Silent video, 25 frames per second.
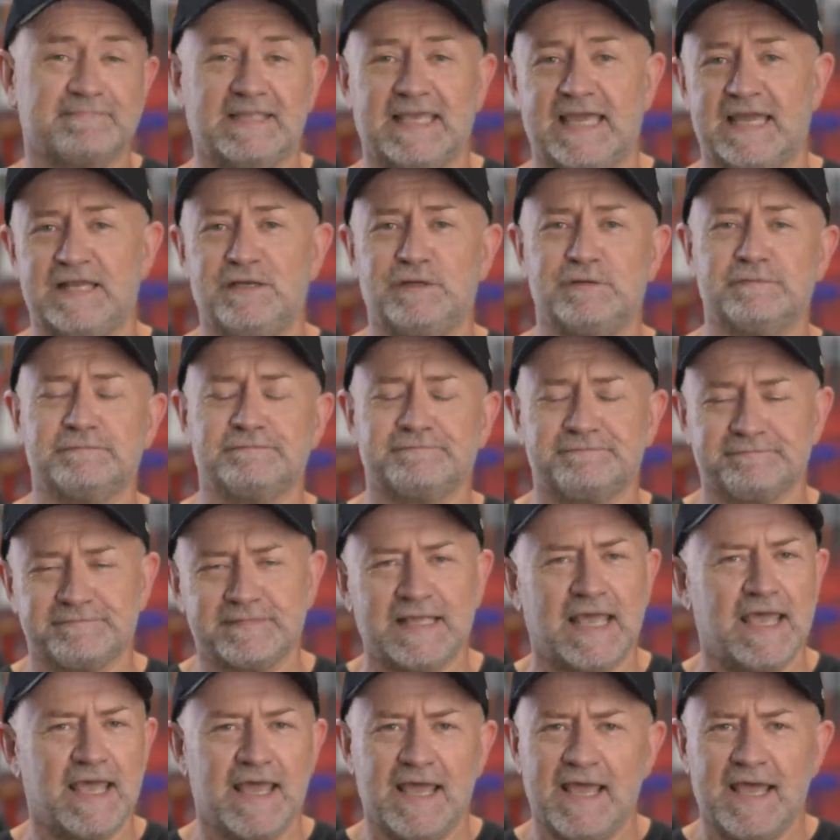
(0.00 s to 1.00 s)
Can you?
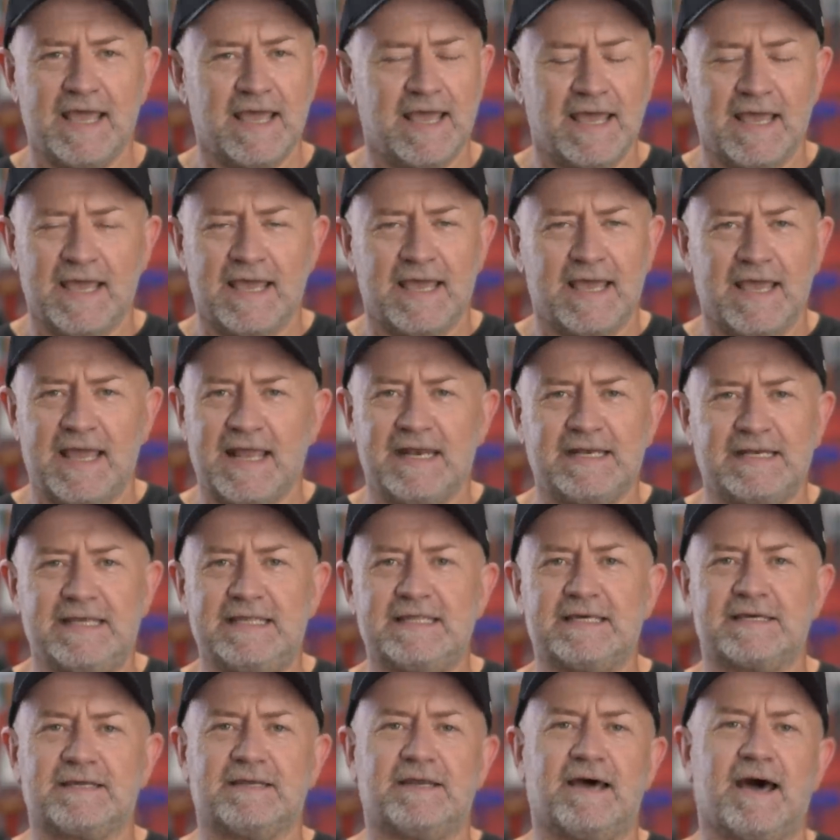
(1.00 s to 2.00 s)

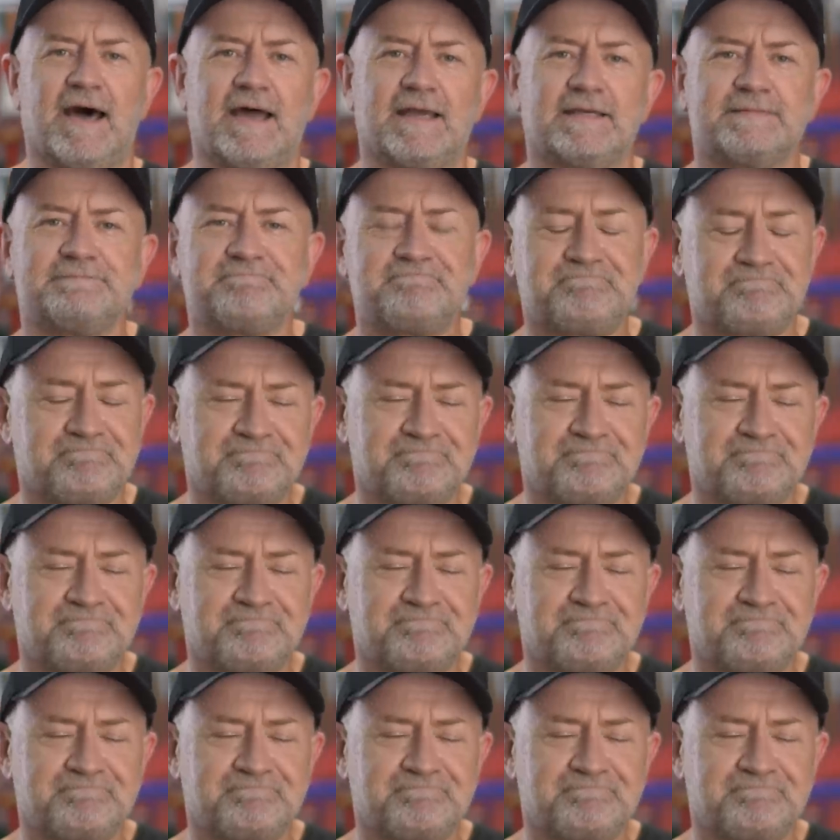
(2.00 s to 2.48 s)
Neither can I.